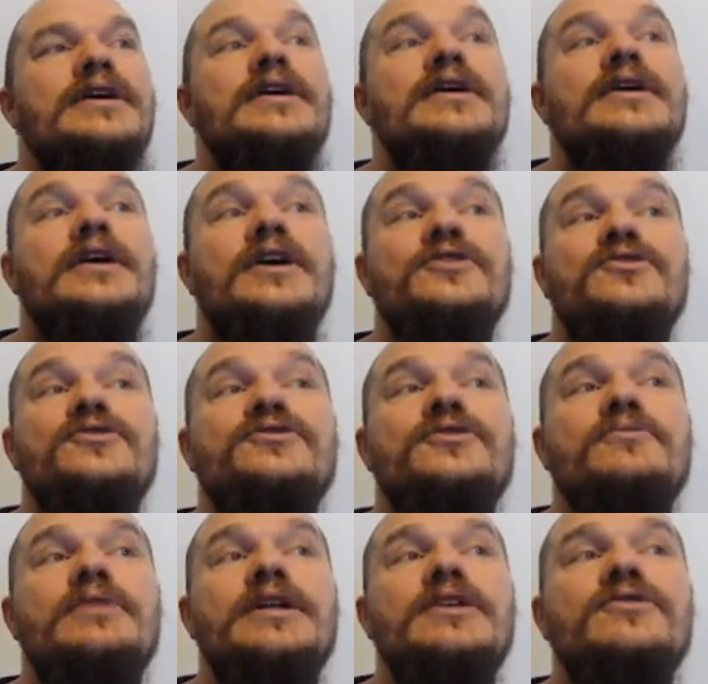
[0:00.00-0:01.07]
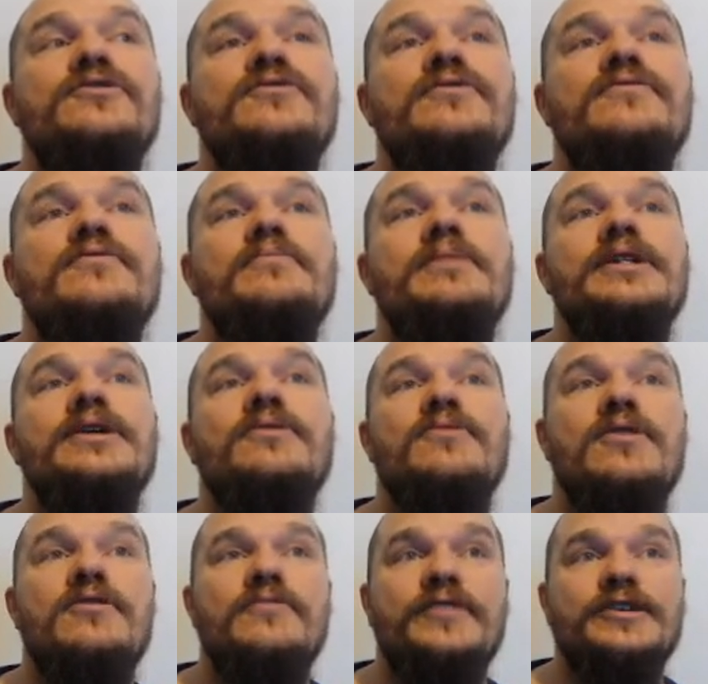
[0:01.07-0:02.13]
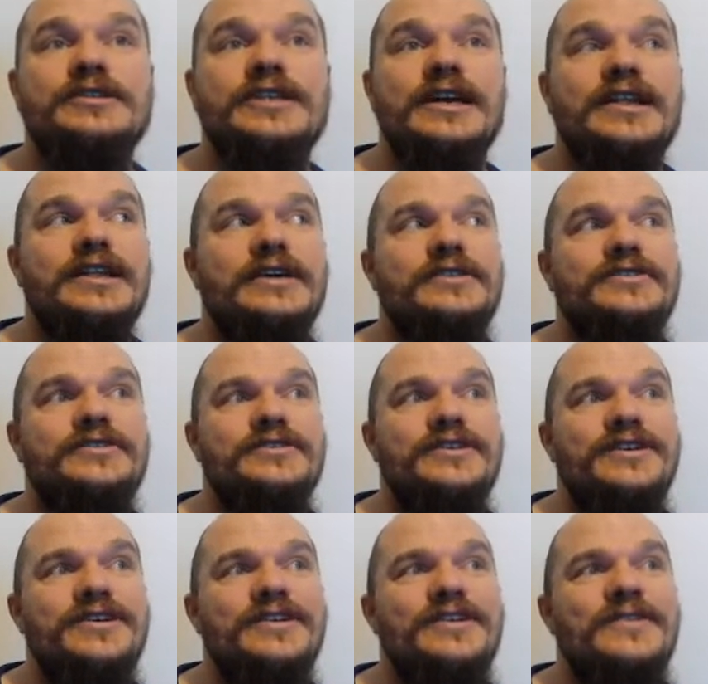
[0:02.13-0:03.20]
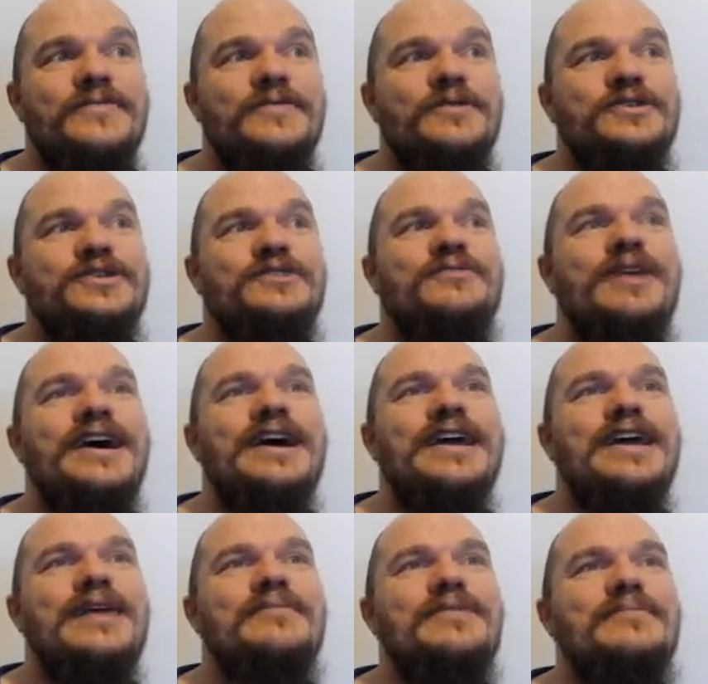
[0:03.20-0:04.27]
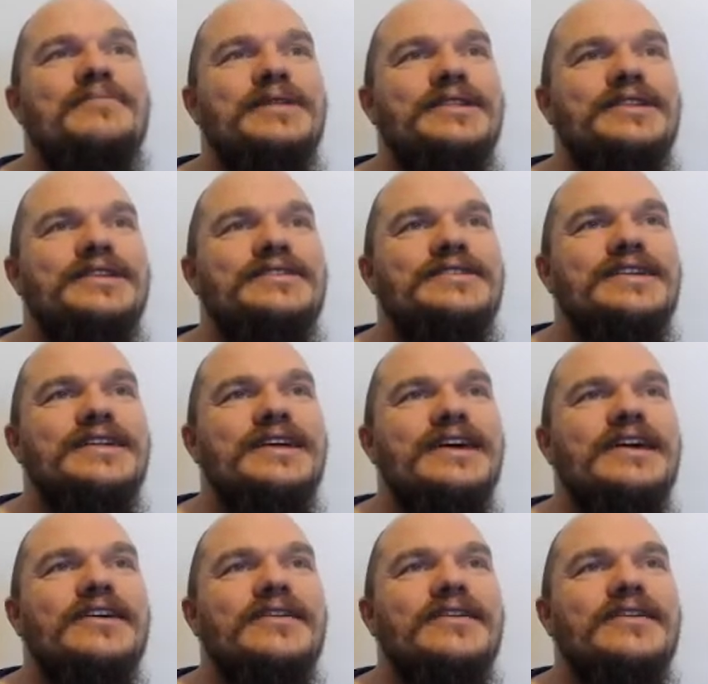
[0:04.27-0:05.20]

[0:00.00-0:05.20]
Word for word: It's also really useful for building rovers like this, which is why I came and built this in here.